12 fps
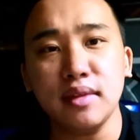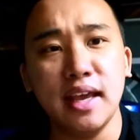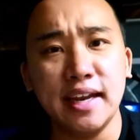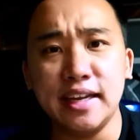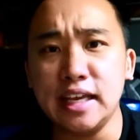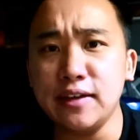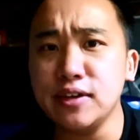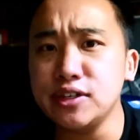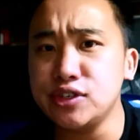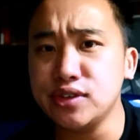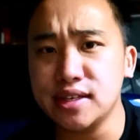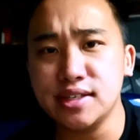And even
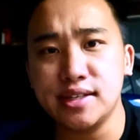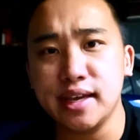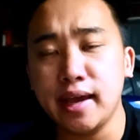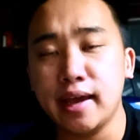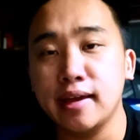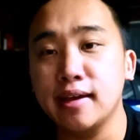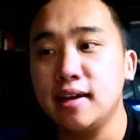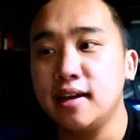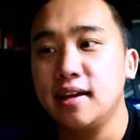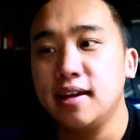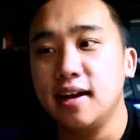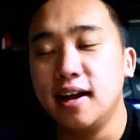to this day,
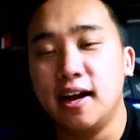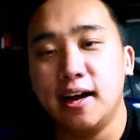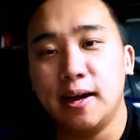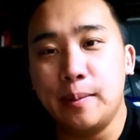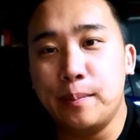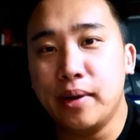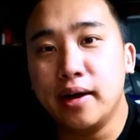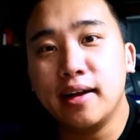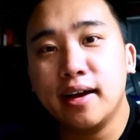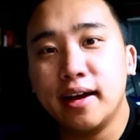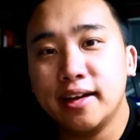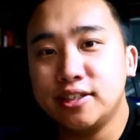
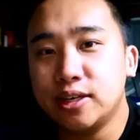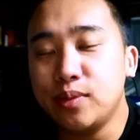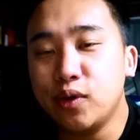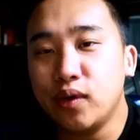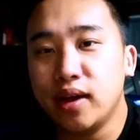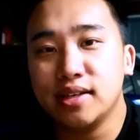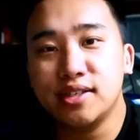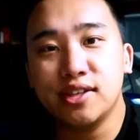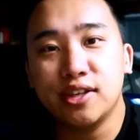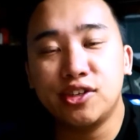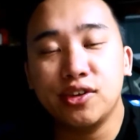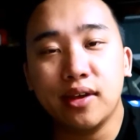bug-eye WRX is
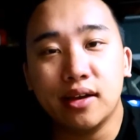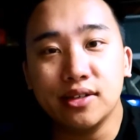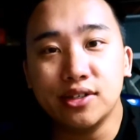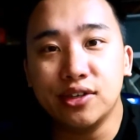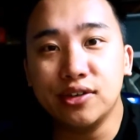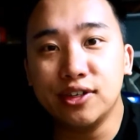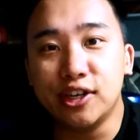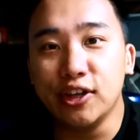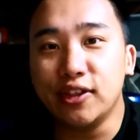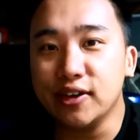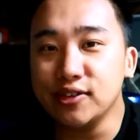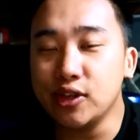the 2002 to
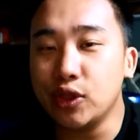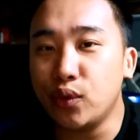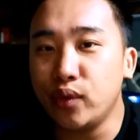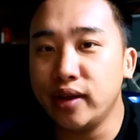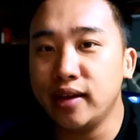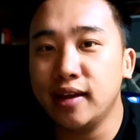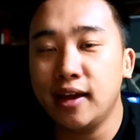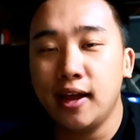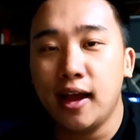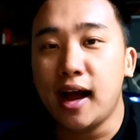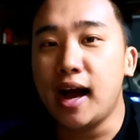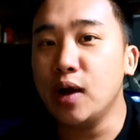2003.
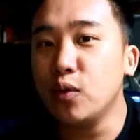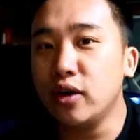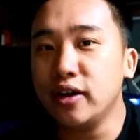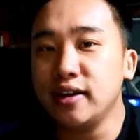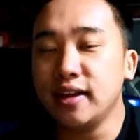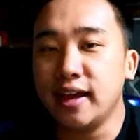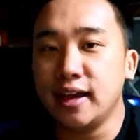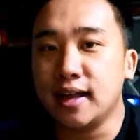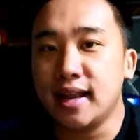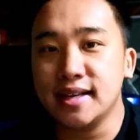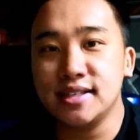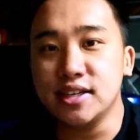I wanted a
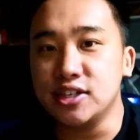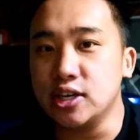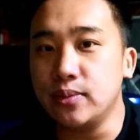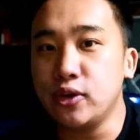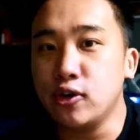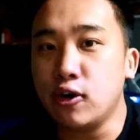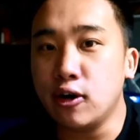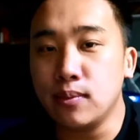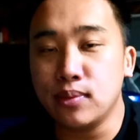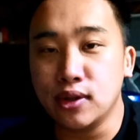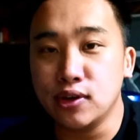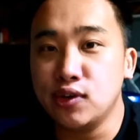classic WR
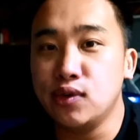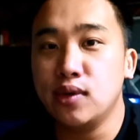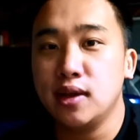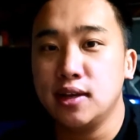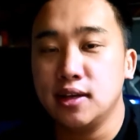blue